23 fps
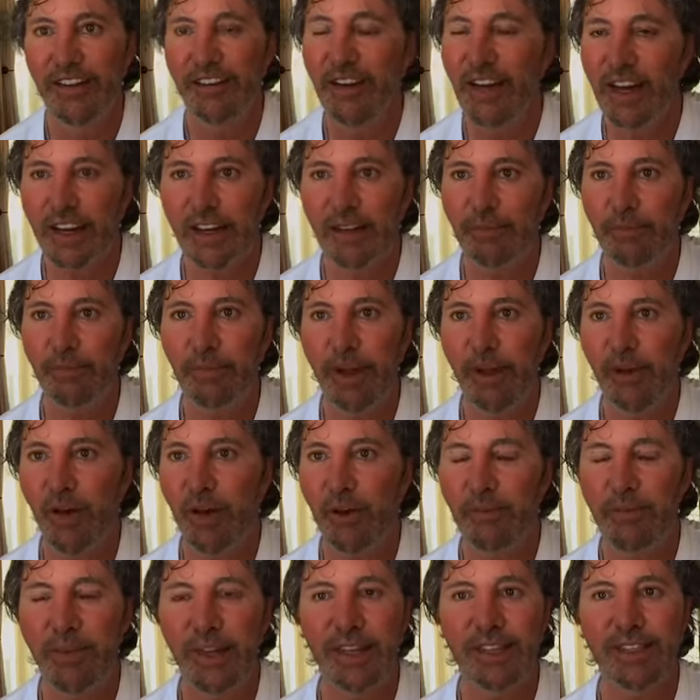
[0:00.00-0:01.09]
By
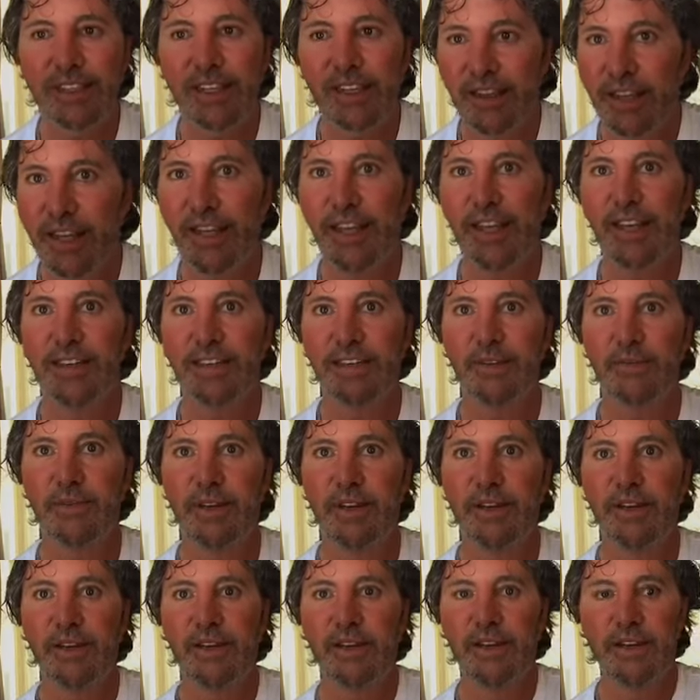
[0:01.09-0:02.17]
all means, click into
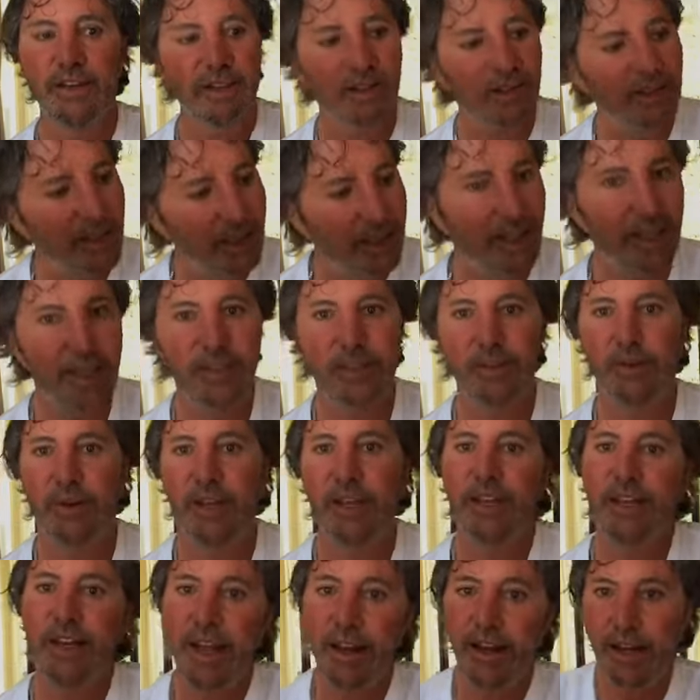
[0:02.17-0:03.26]
it. Click into
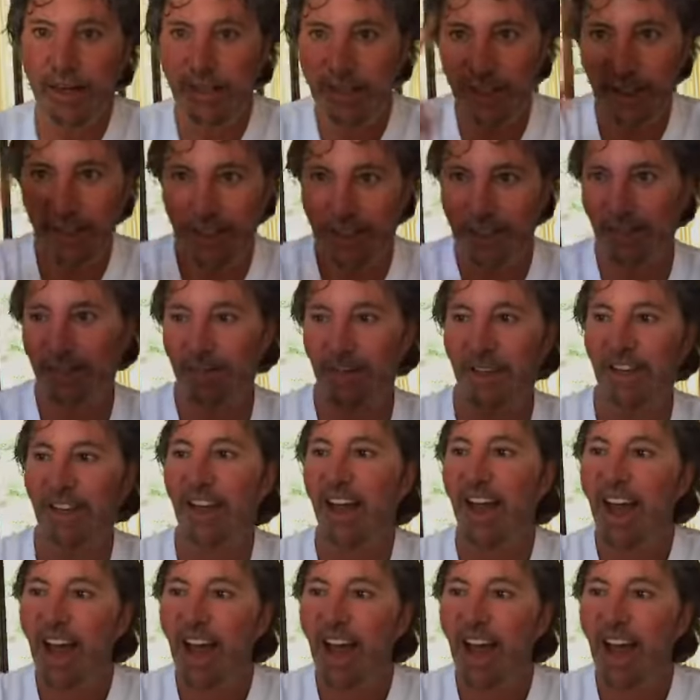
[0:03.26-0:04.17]
it. And I'm gonna tell you something.